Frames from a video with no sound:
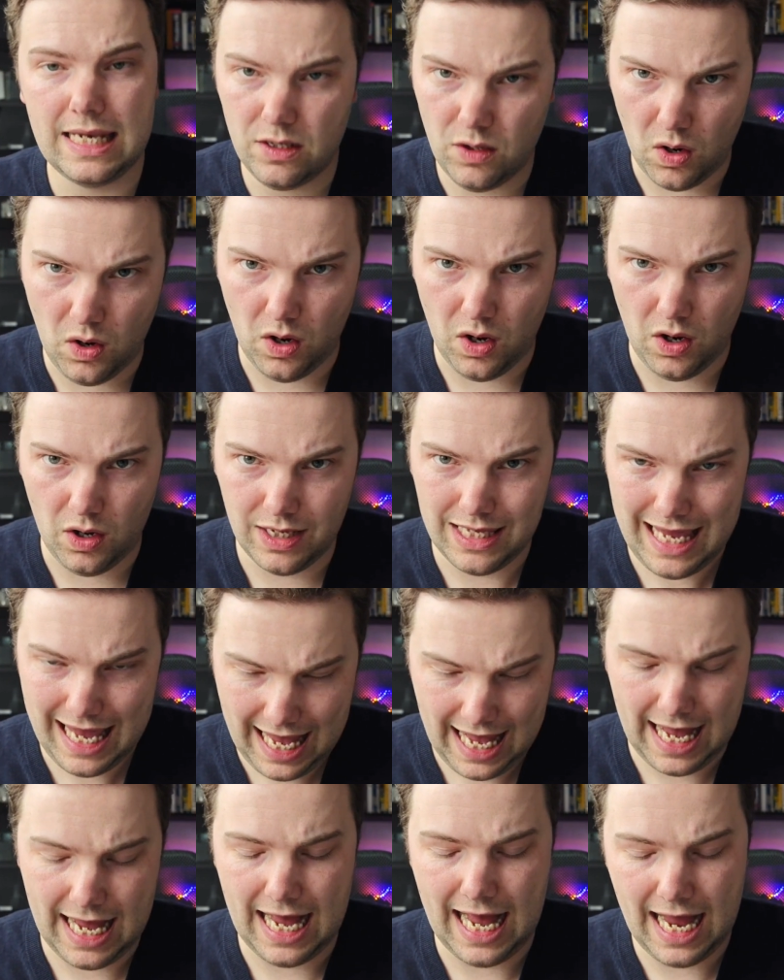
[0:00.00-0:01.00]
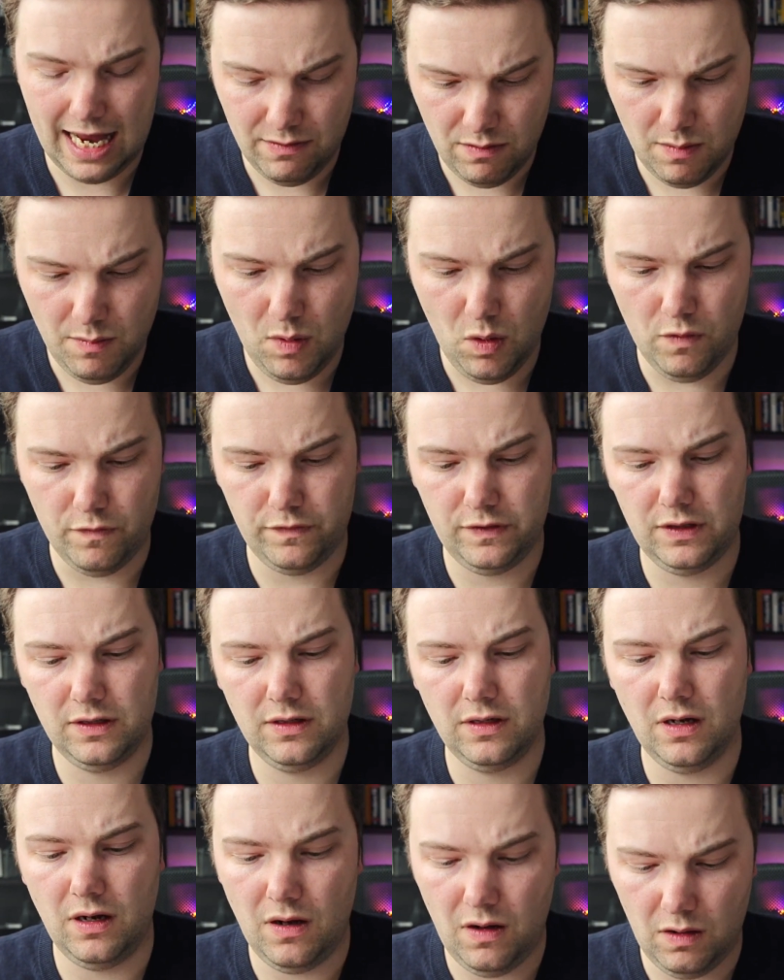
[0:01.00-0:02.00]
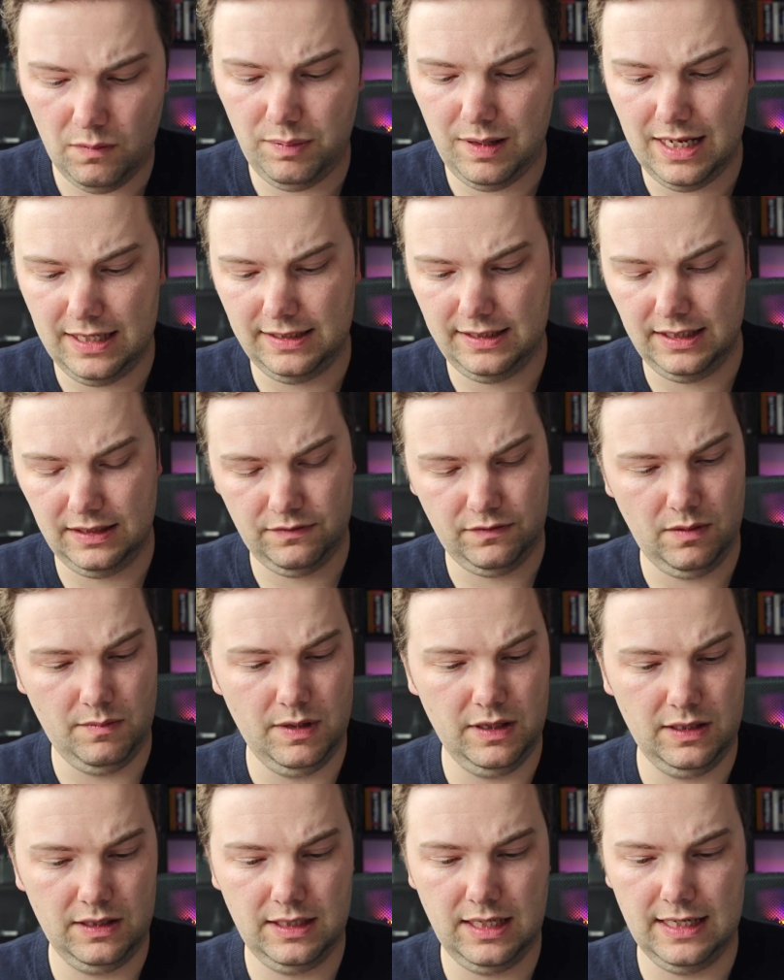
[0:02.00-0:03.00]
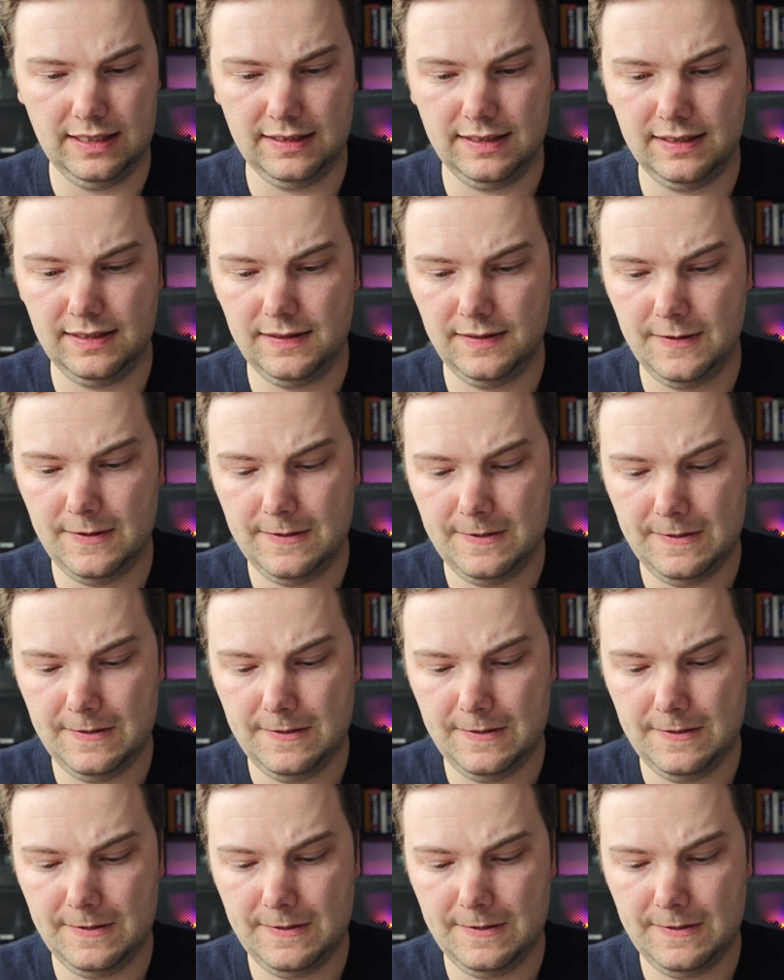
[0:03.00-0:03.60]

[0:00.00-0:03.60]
Doch, yeah, I removed all plastics from it, yes.